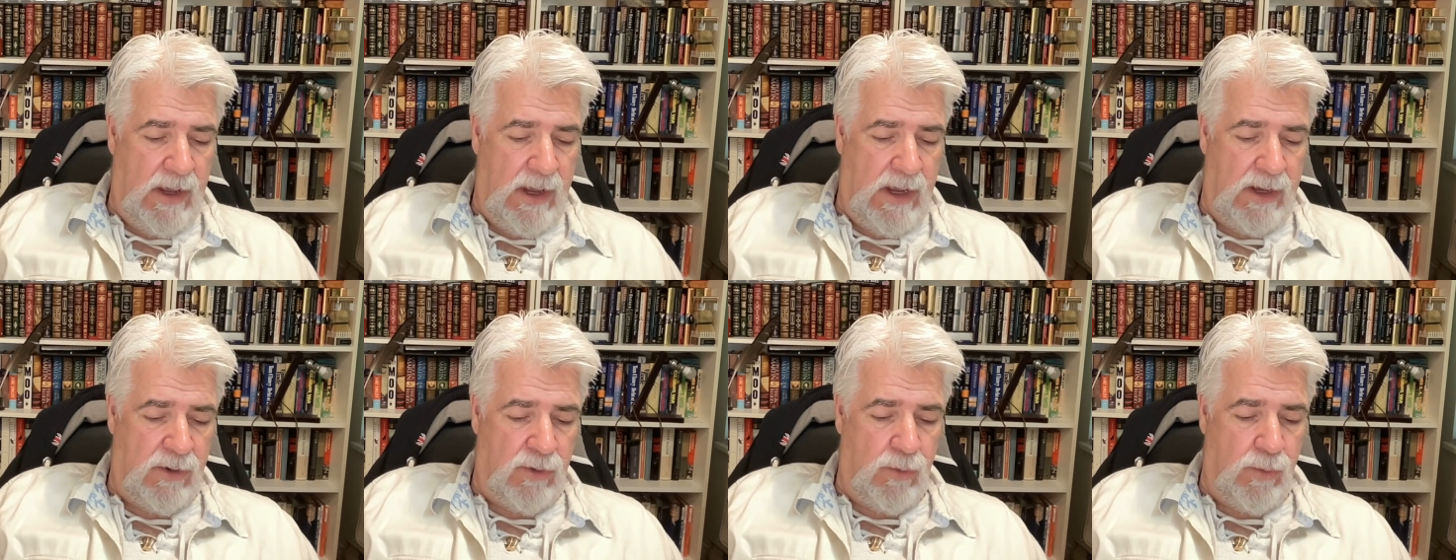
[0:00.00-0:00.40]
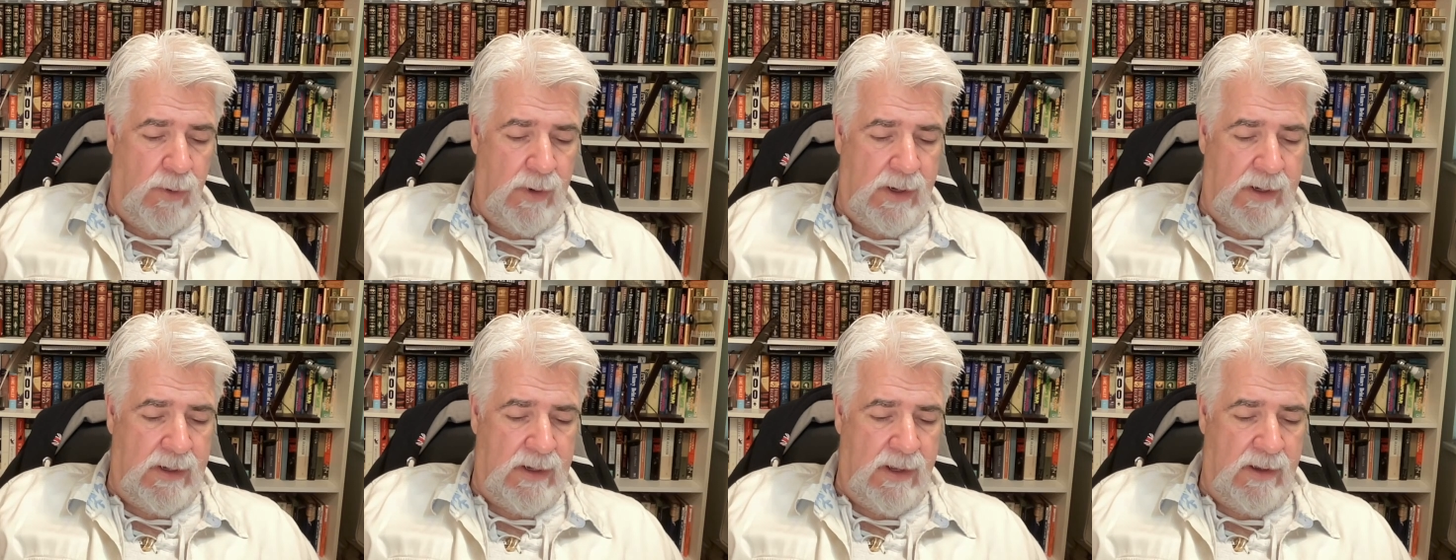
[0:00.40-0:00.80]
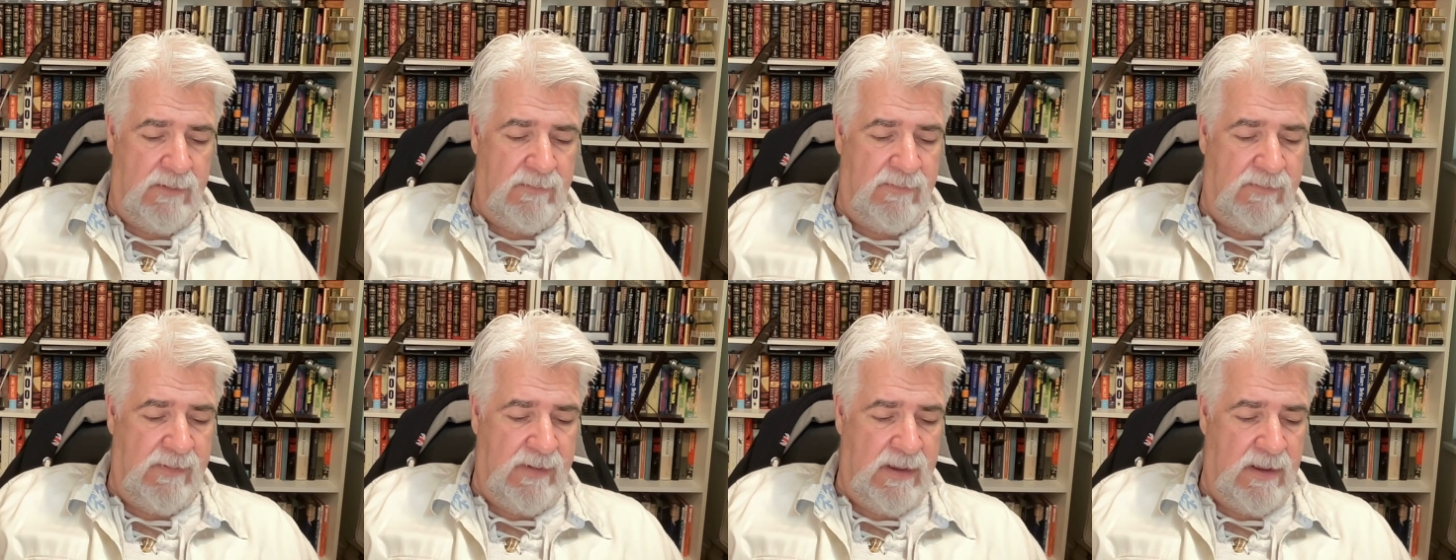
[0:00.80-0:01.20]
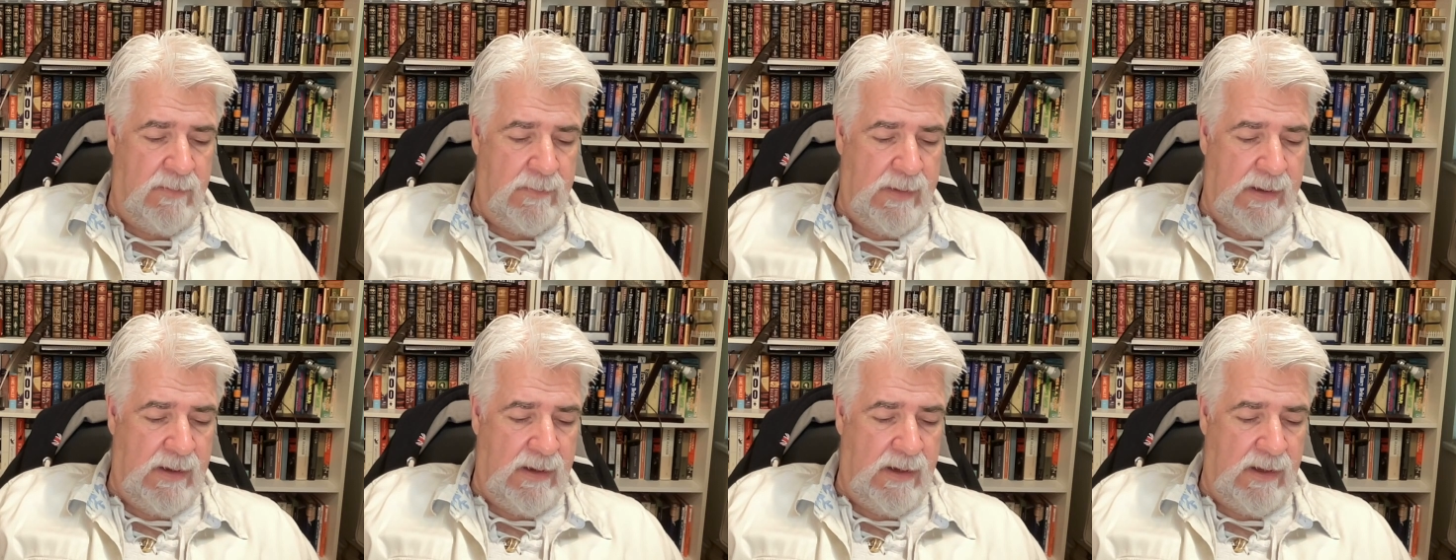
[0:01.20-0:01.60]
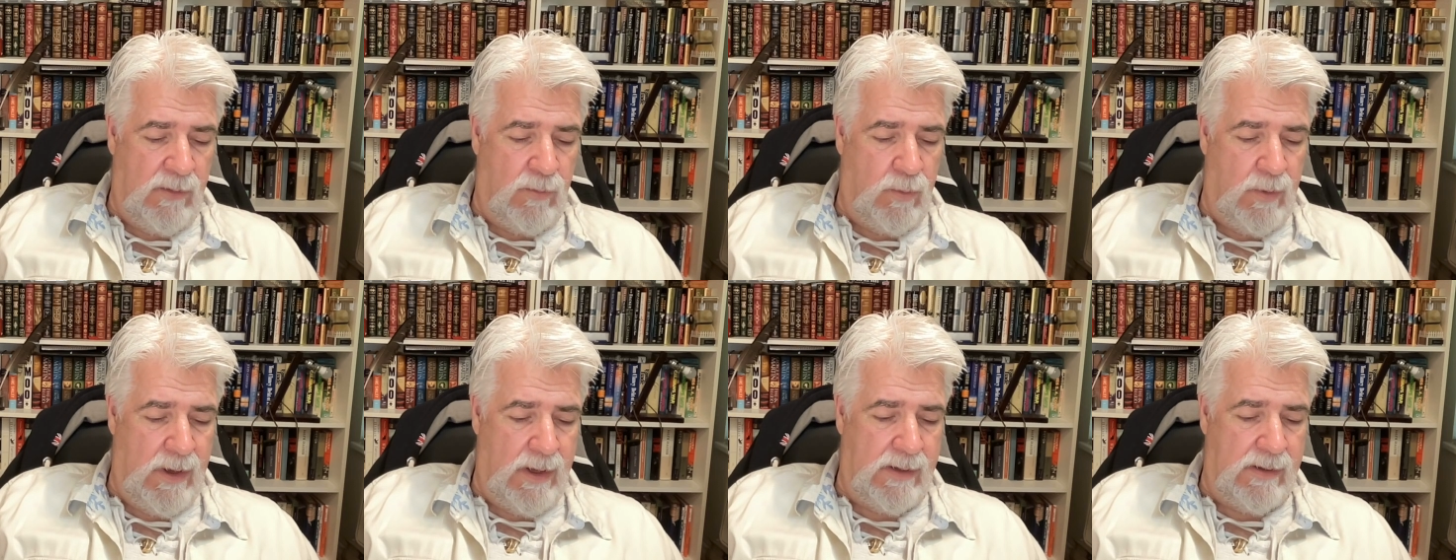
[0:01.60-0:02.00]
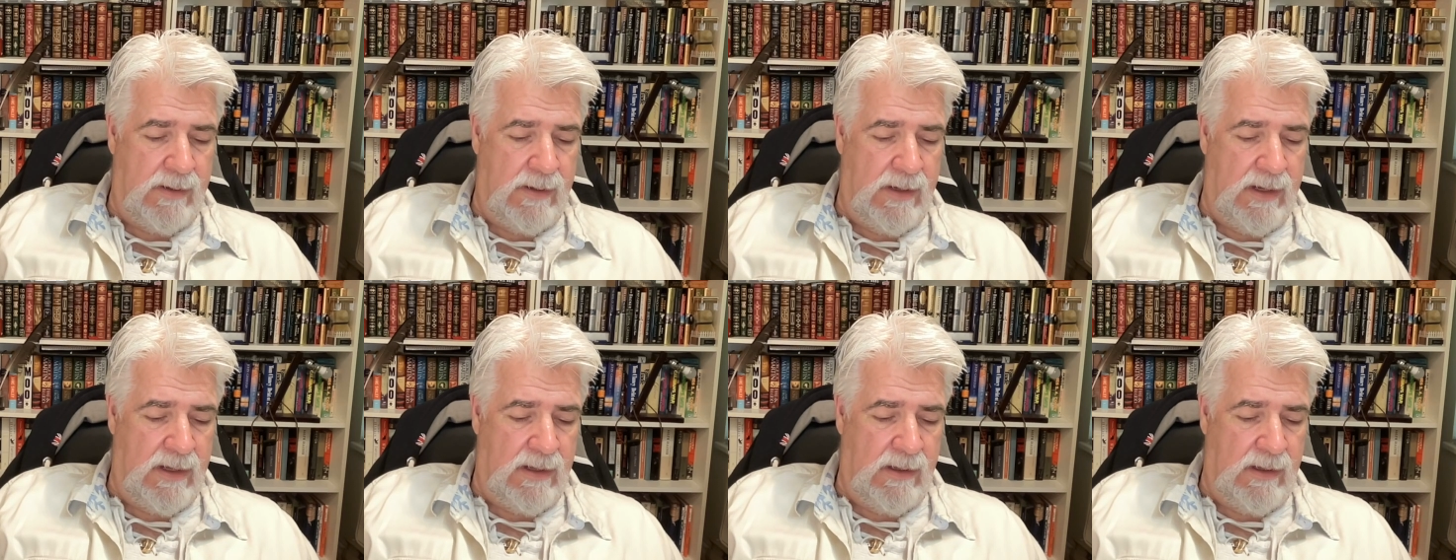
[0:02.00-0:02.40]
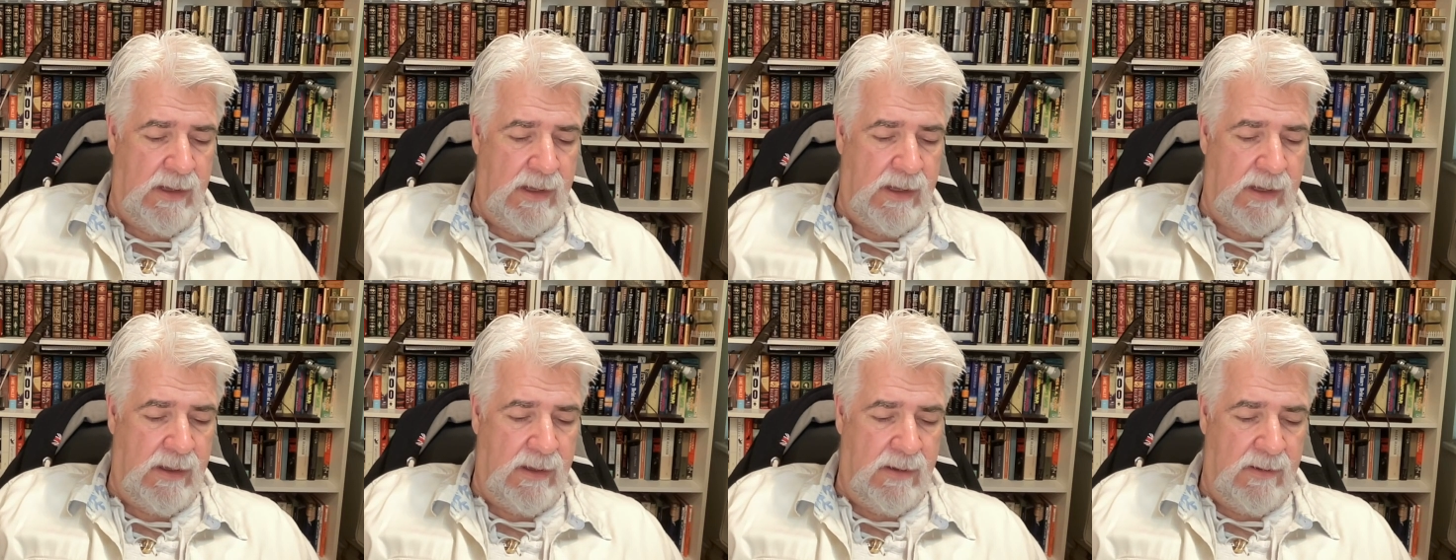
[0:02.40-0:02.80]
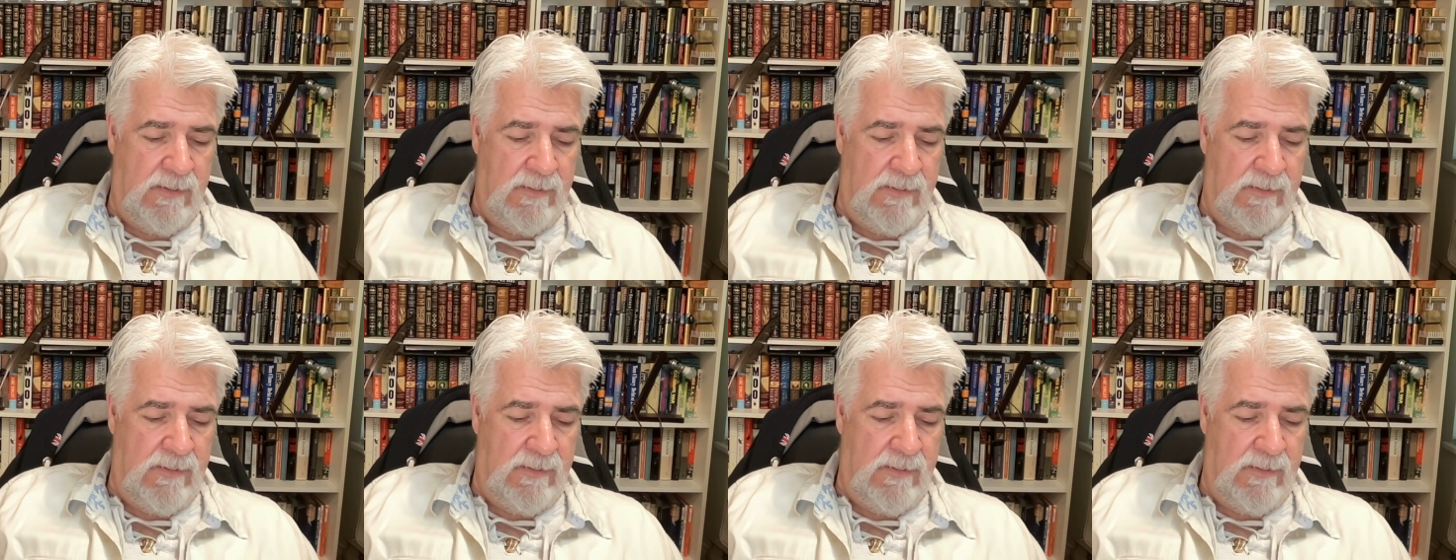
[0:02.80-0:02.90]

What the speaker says: and cried out vehemently, What, Nicolay?